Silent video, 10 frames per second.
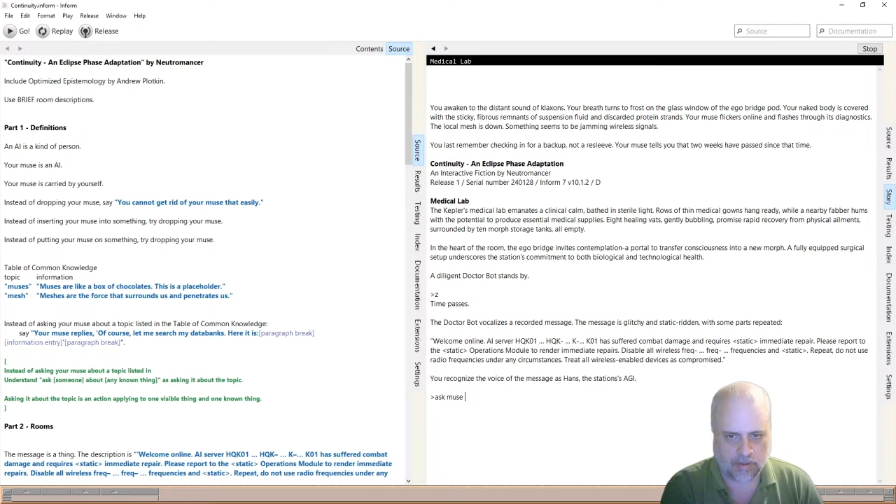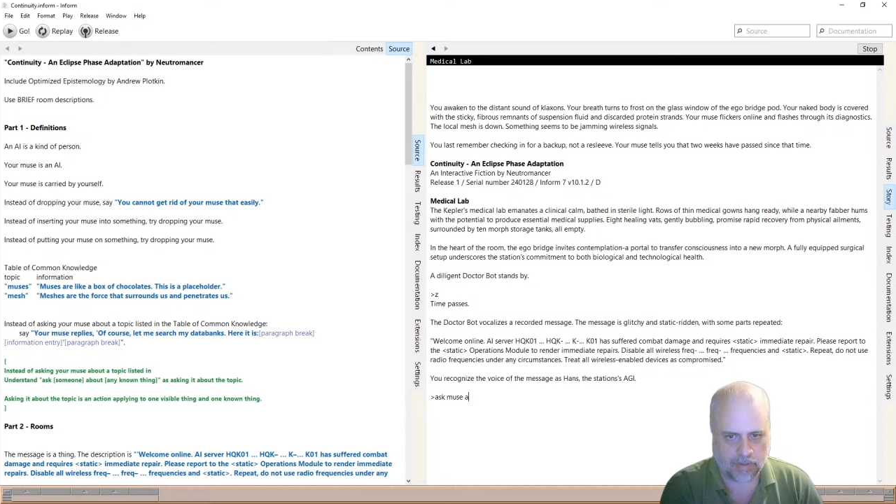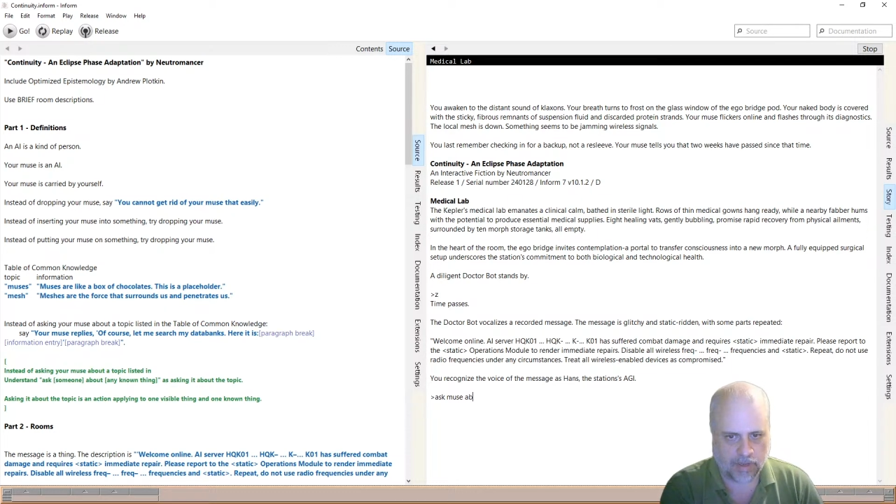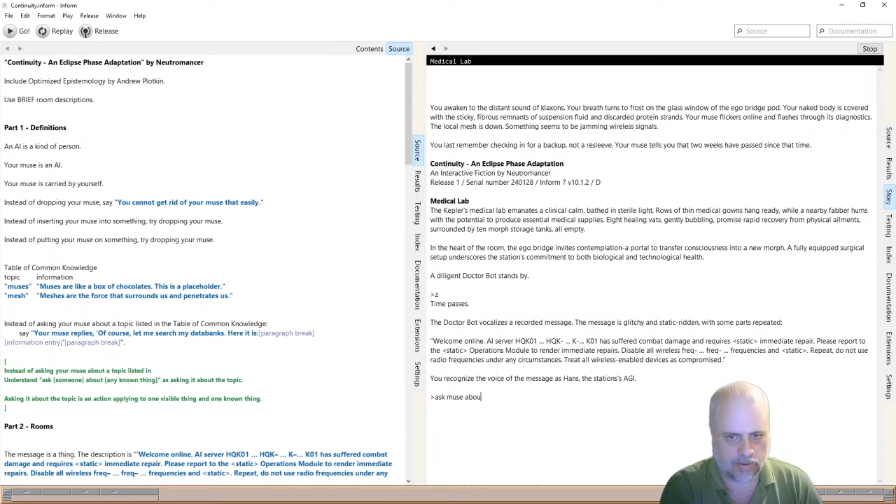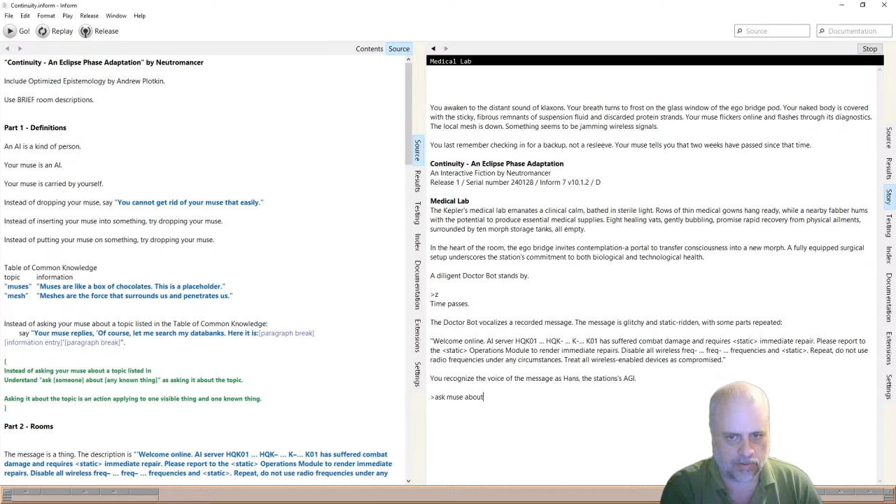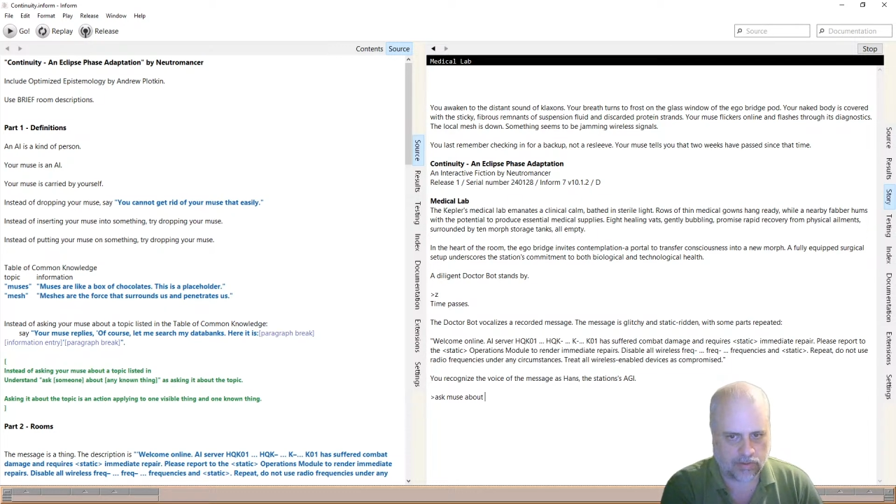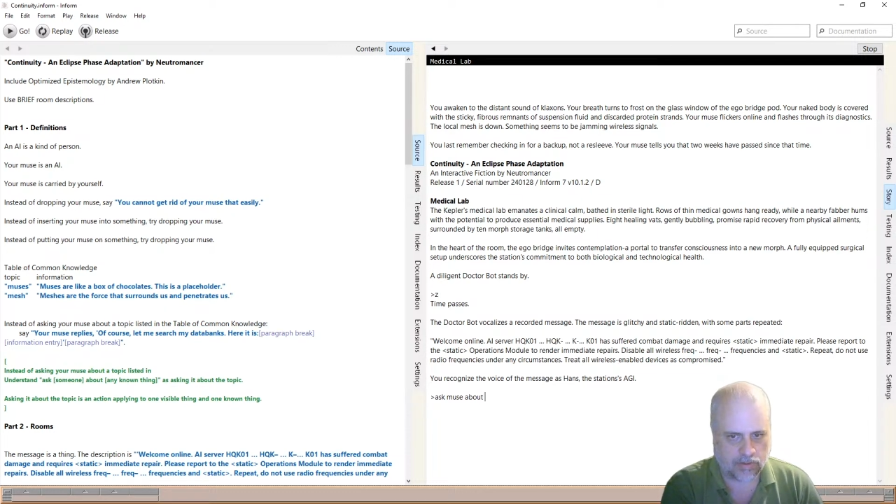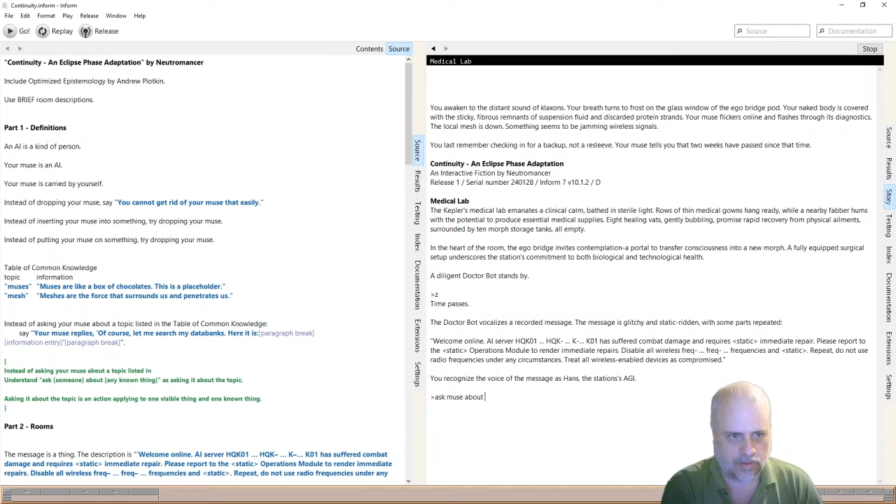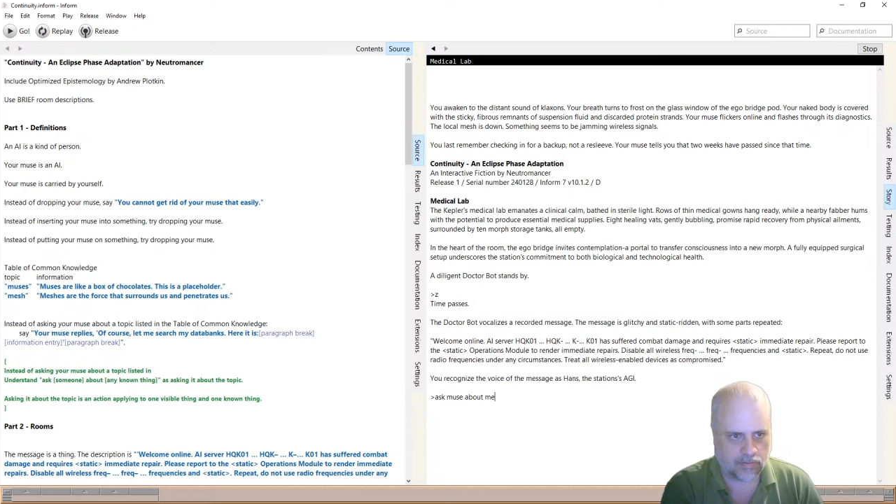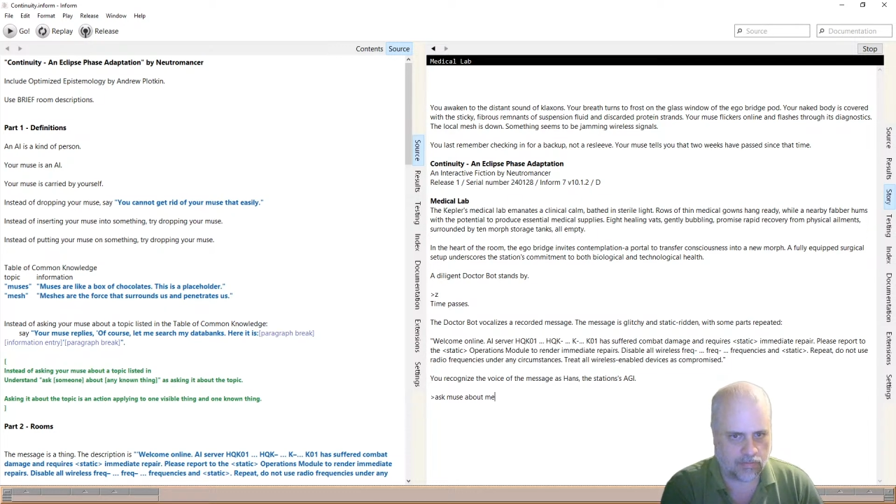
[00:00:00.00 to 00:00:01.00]
about
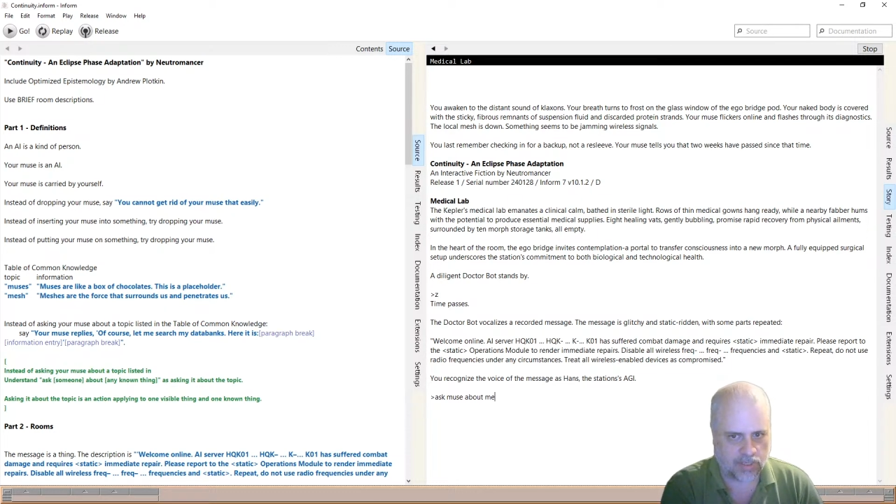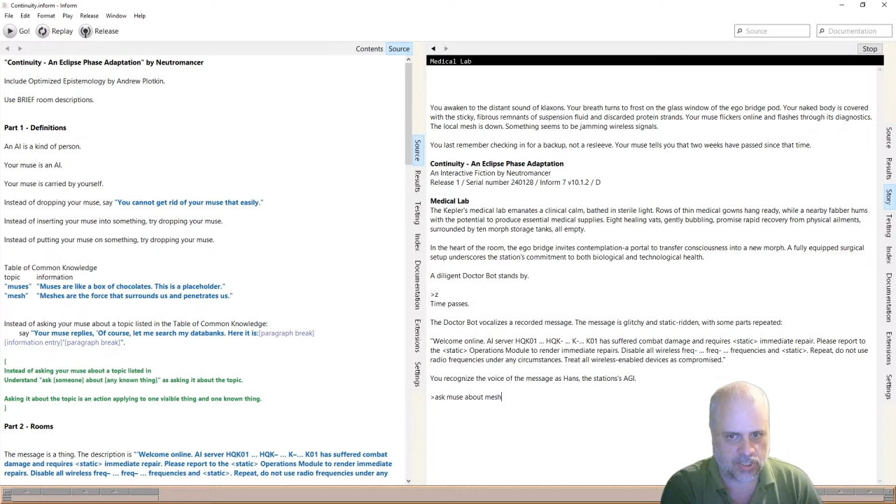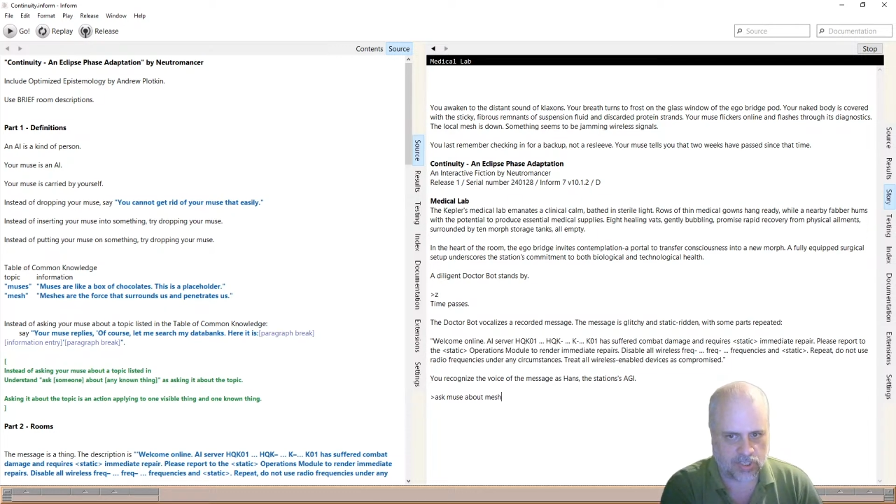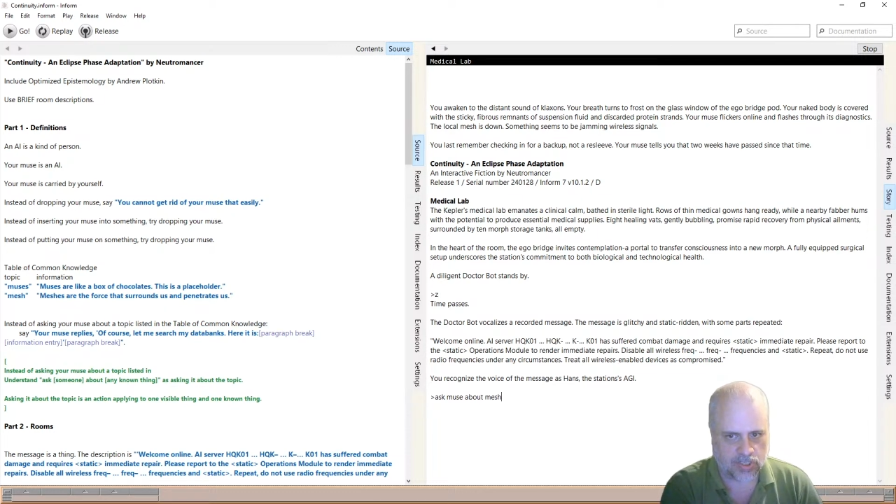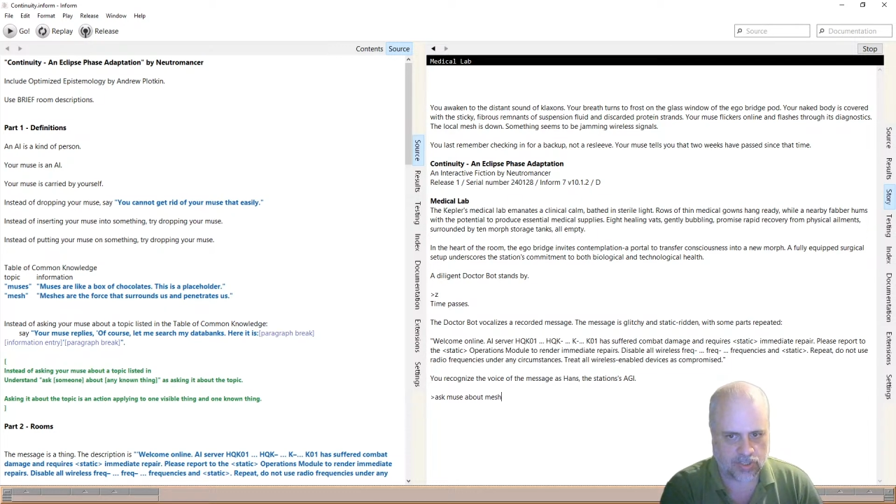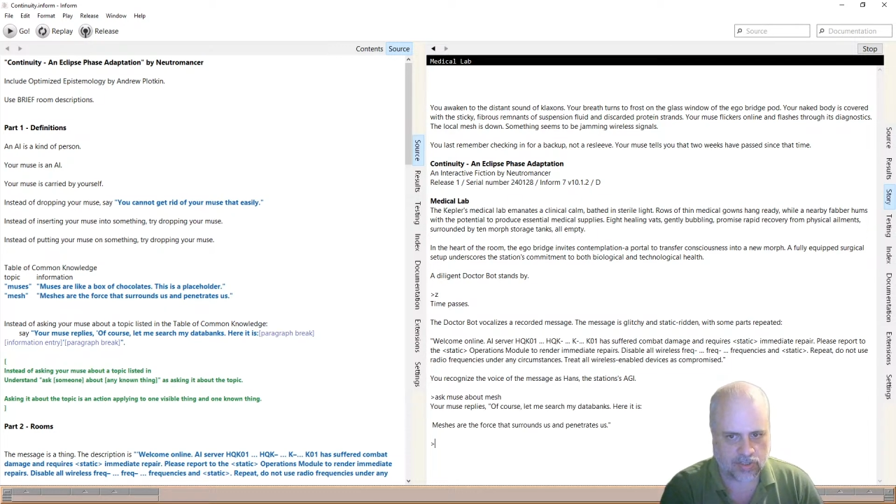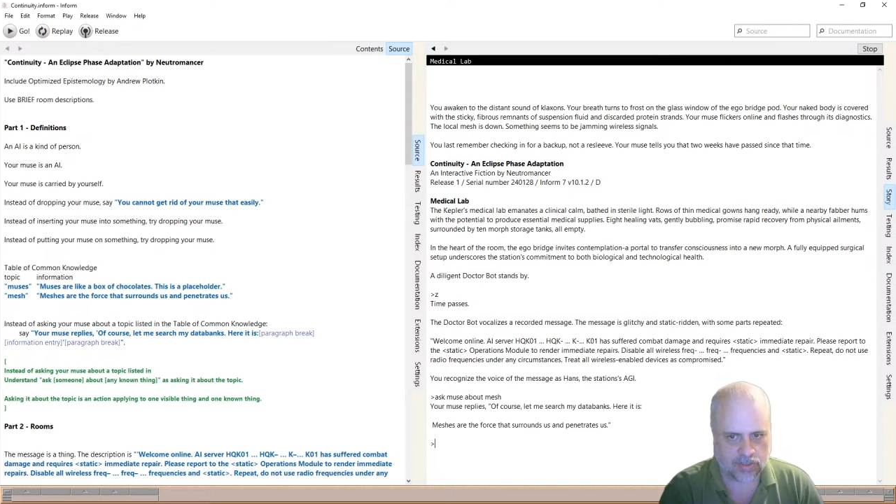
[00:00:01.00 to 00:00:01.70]
mesh.